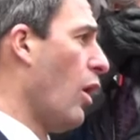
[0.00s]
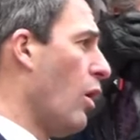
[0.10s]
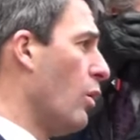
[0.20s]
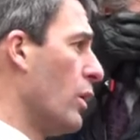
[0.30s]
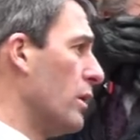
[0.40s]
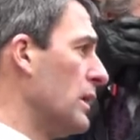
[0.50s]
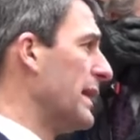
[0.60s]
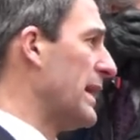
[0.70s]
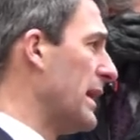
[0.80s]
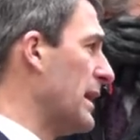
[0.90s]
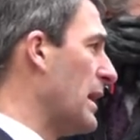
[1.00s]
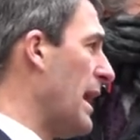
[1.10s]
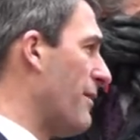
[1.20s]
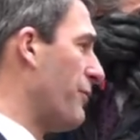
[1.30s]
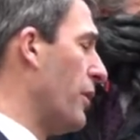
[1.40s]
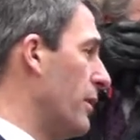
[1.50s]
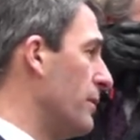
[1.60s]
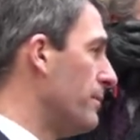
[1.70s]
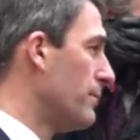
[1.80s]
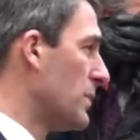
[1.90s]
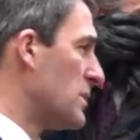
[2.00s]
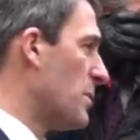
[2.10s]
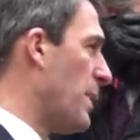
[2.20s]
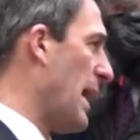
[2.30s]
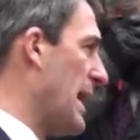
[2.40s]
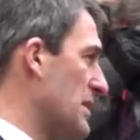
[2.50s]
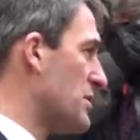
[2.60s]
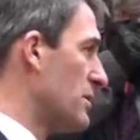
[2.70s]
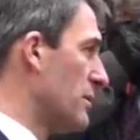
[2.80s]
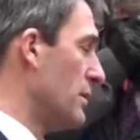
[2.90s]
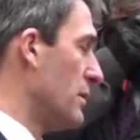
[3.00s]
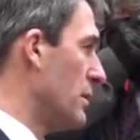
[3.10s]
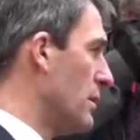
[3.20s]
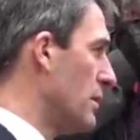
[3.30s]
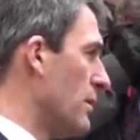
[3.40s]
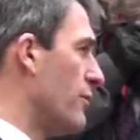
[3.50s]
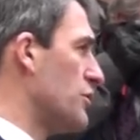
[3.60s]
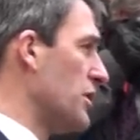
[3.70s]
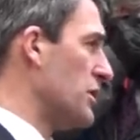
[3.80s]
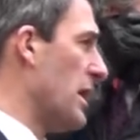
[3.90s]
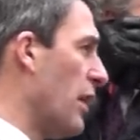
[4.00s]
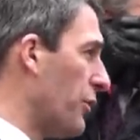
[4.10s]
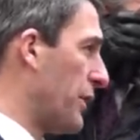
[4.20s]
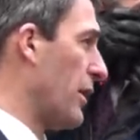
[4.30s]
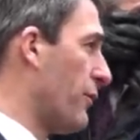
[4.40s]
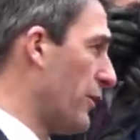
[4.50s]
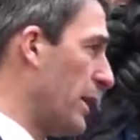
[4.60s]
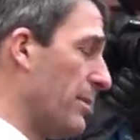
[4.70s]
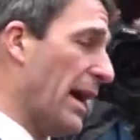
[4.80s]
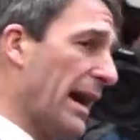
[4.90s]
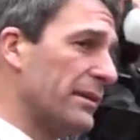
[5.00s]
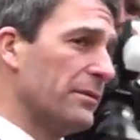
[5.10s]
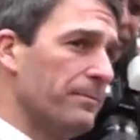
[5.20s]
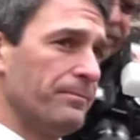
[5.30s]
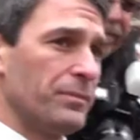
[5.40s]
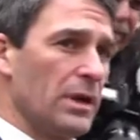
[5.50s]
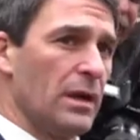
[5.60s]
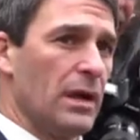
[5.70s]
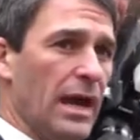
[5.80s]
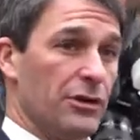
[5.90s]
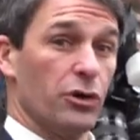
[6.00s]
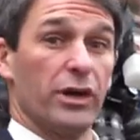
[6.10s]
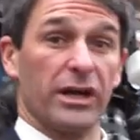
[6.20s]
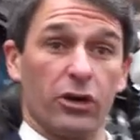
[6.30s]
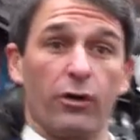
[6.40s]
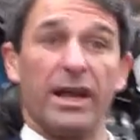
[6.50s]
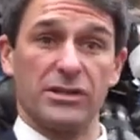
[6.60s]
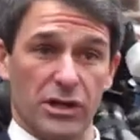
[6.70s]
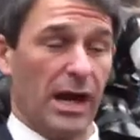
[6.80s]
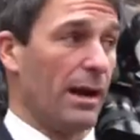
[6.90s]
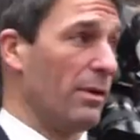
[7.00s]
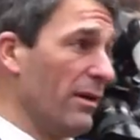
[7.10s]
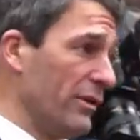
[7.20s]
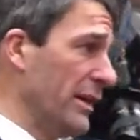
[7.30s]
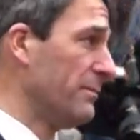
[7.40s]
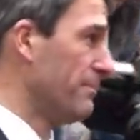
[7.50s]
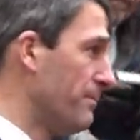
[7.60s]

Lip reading: all were leading an effort to pass the Virginia Healthcare Freedom Act and doing a great job of it.